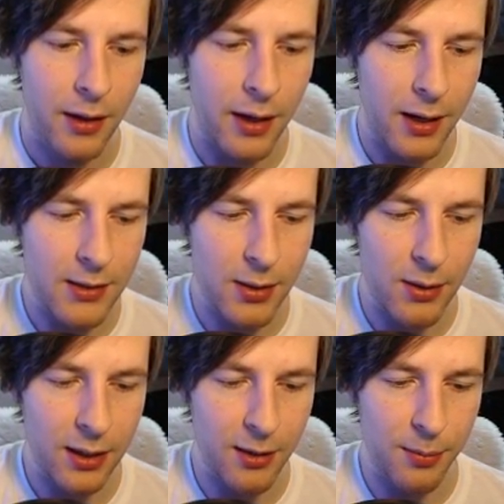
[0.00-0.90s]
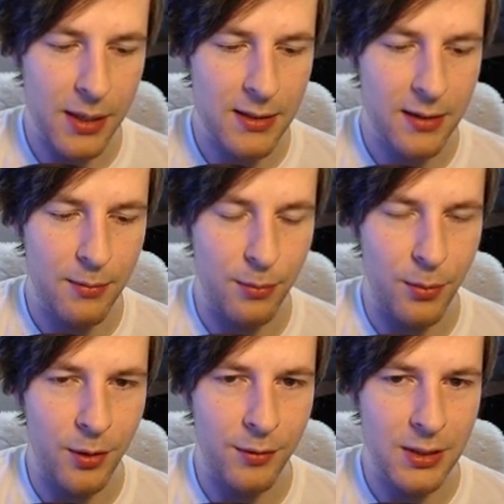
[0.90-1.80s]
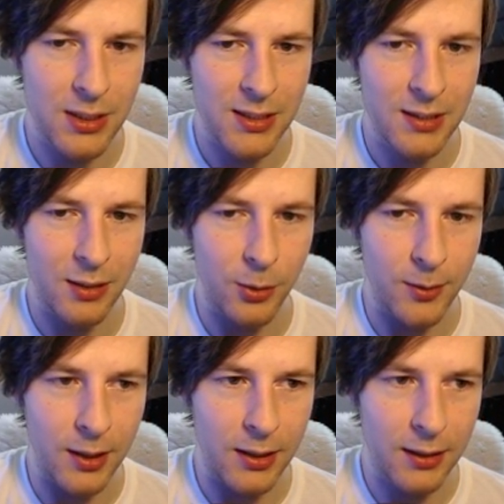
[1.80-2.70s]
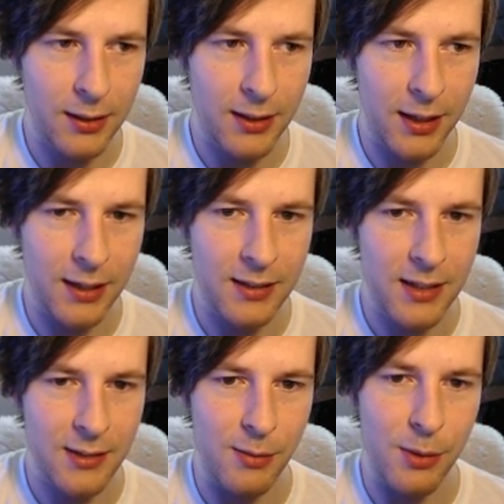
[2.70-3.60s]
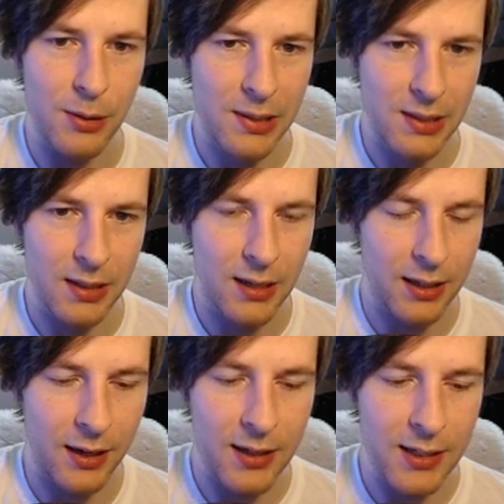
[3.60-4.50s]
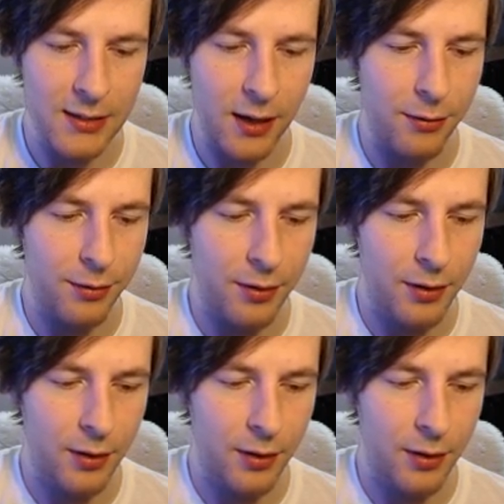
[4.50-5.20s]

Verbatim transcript: Uh, so I think the best move is just to hold on and then contest remotes. I think r is off.